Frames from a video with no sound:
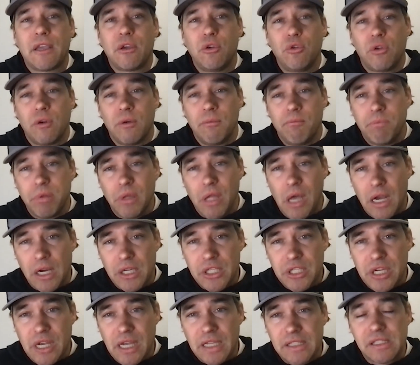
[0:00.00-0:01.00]
who can block
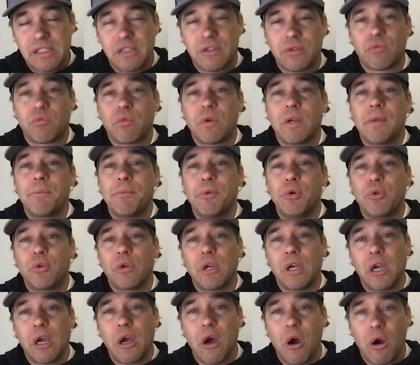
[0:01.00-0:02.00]
shots at the rim, who
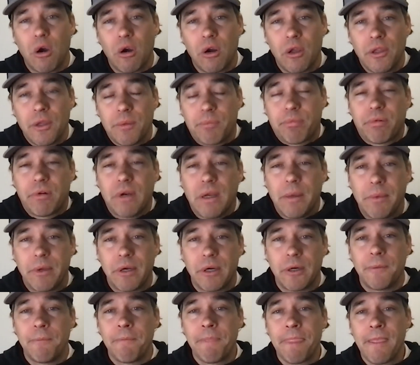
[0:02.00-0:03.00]
can guard on the
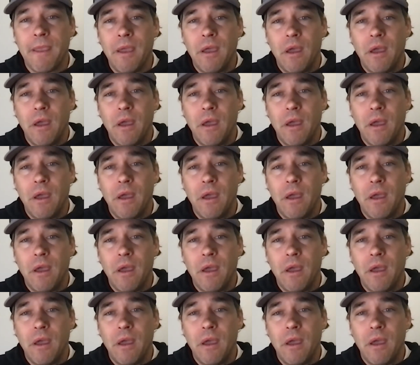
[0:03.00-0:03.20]
perimeter,